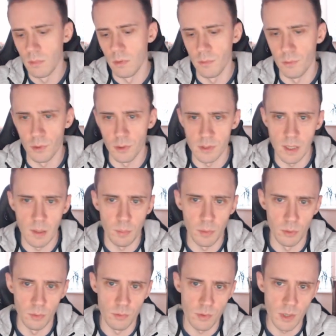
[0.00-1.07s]
for
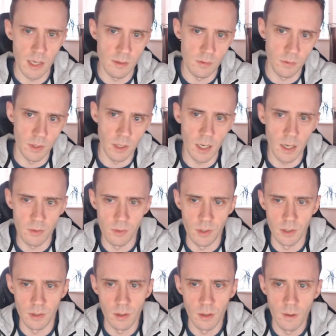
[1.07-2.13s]
example, you transfer
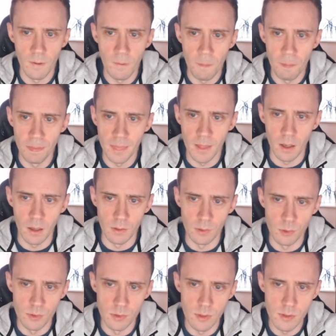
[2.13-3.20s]
100 uh,
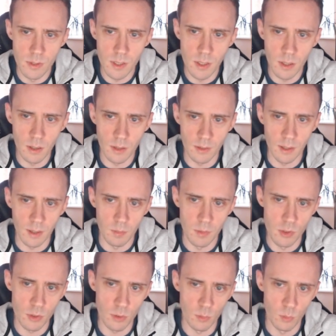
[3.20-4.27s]
USDT and the
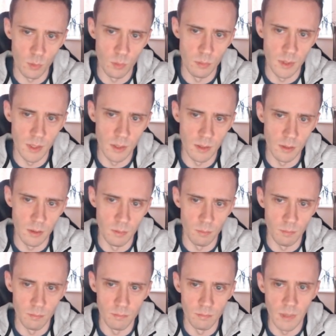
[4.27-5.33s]
commission would be
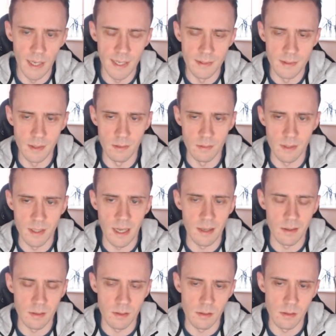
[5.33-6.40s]
18
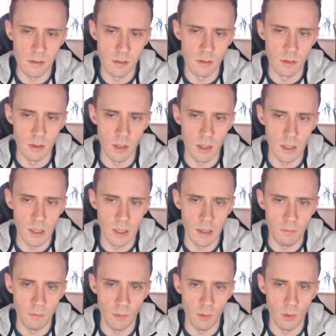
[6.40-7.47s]
cents
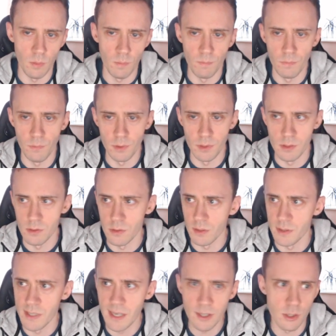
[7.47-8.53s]
uh, for, for this
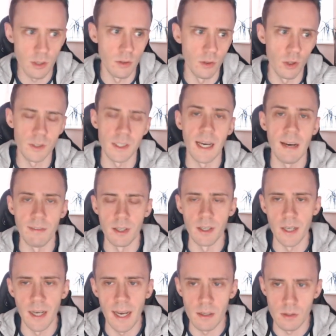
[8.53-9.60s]
transaction, not
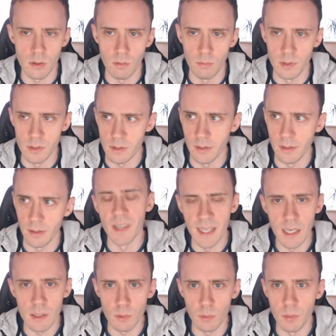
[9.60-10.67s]
covering gas, obviously. The
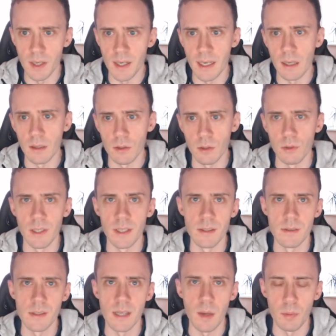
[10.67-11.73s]
gas would be
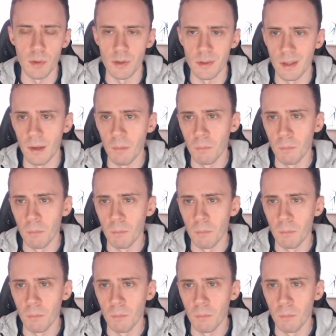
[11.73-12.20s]
calculated separately.